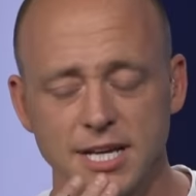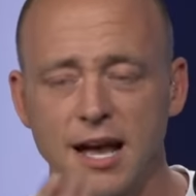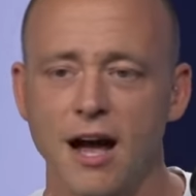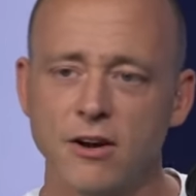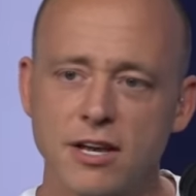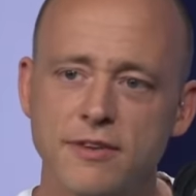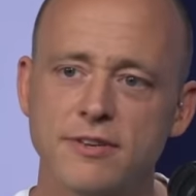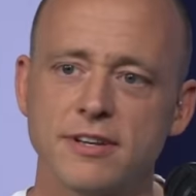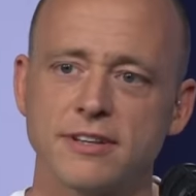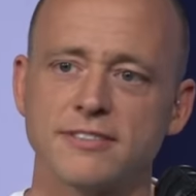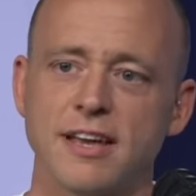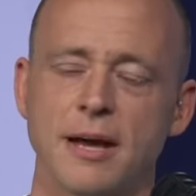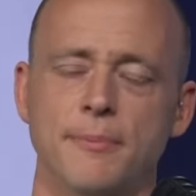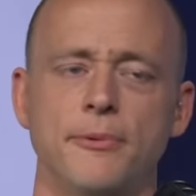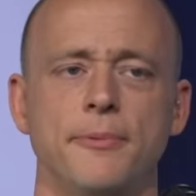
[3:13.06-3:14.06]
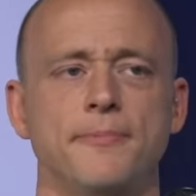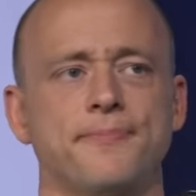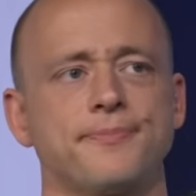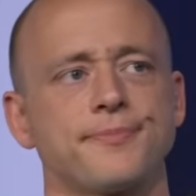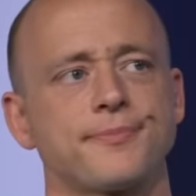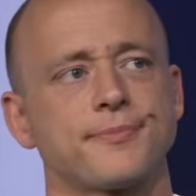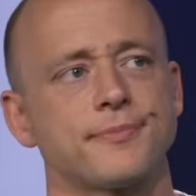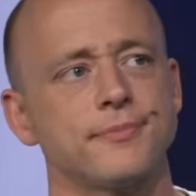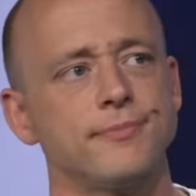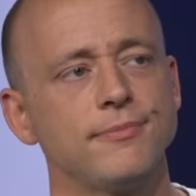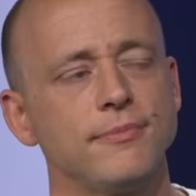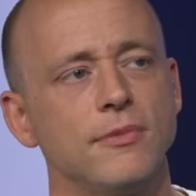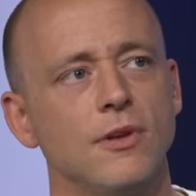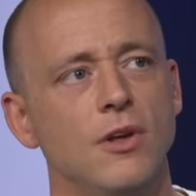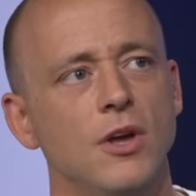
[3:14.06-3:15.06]
I'll give you an example.
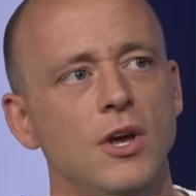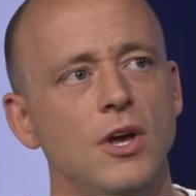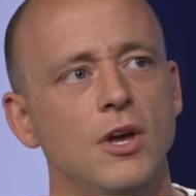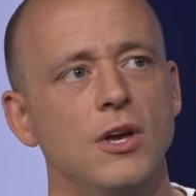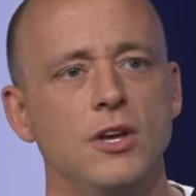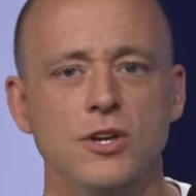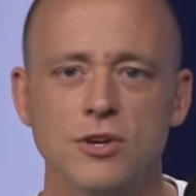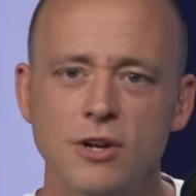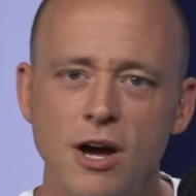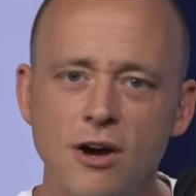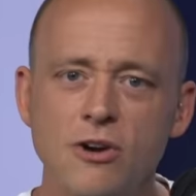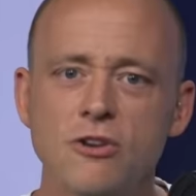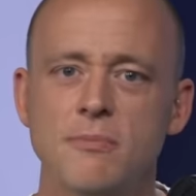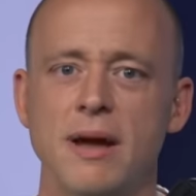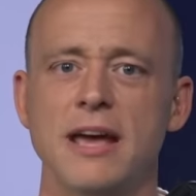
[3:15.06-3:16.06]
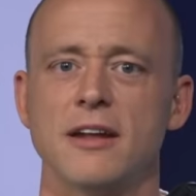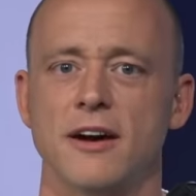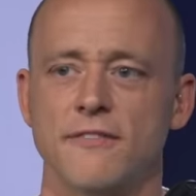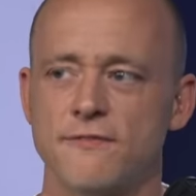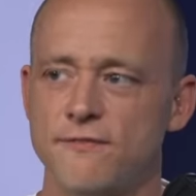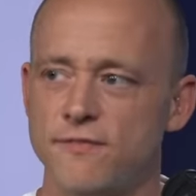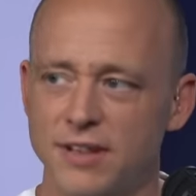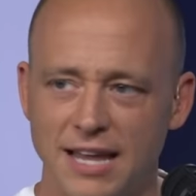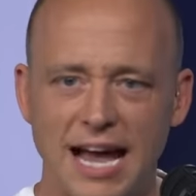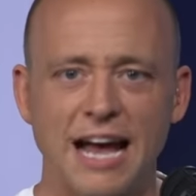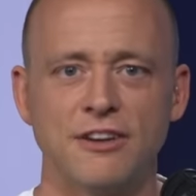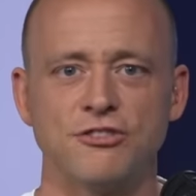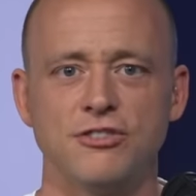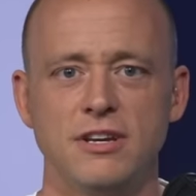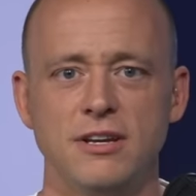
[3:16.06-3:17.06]
You know who made a
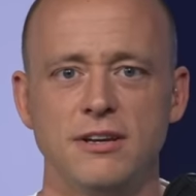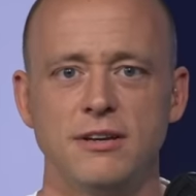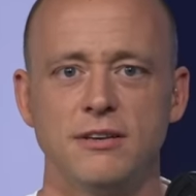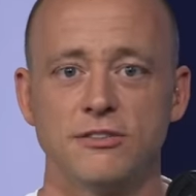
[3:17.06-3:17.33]
flashy,